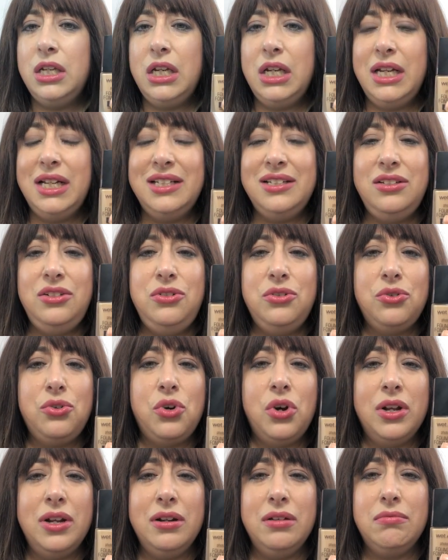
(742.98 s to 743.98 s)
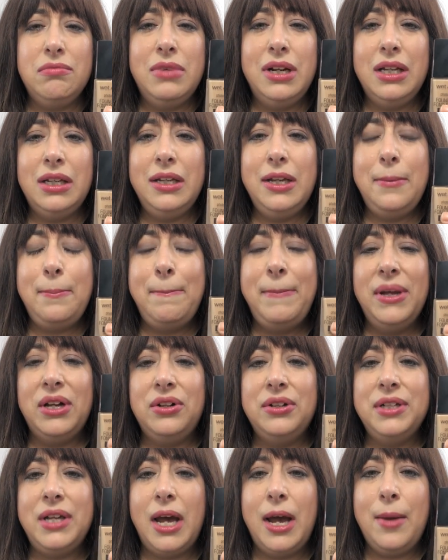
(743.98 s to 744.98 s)
you couldn't really
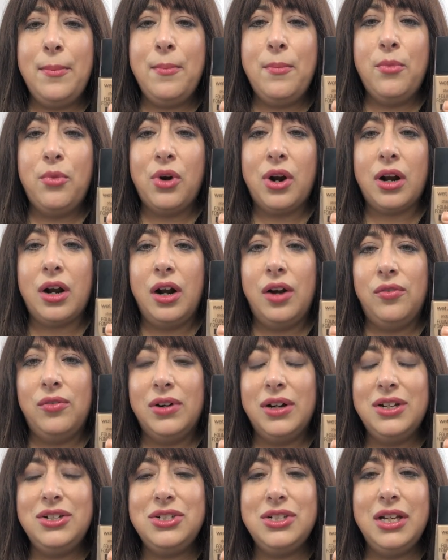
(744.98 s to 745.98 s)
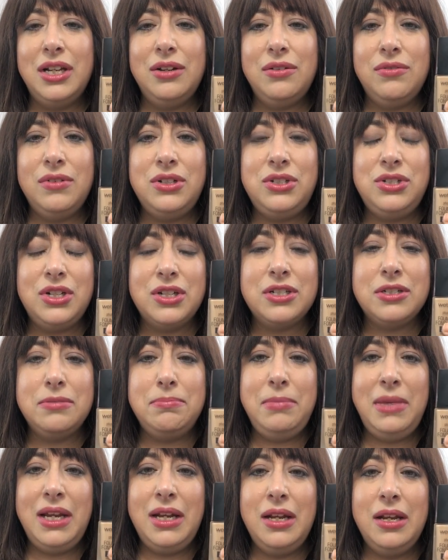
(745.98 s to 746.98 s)
build up more coverage. It was just
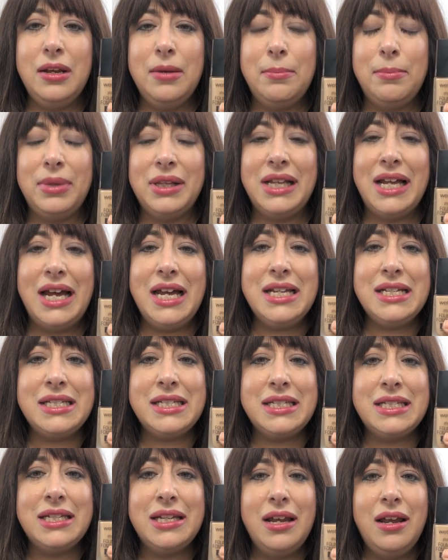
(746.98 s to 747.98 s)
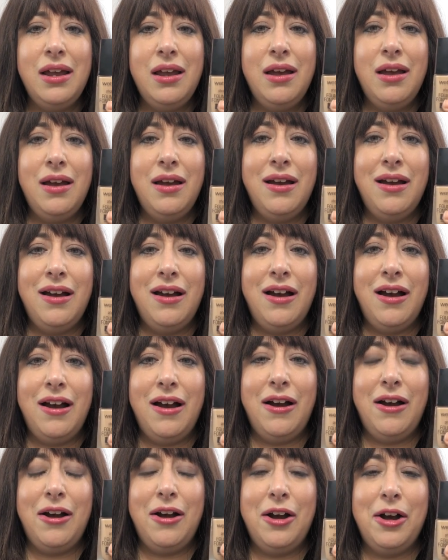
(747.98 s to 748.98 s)
medium plus.
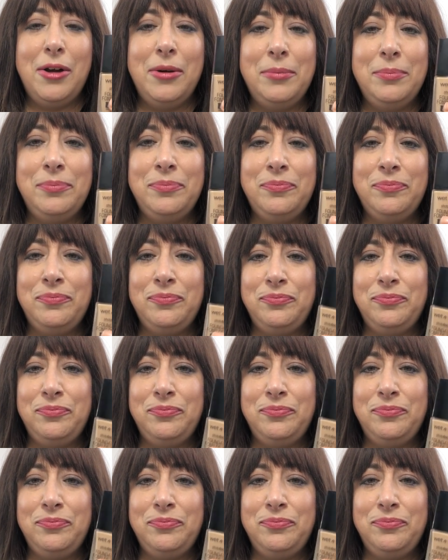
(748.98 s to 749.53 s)
So,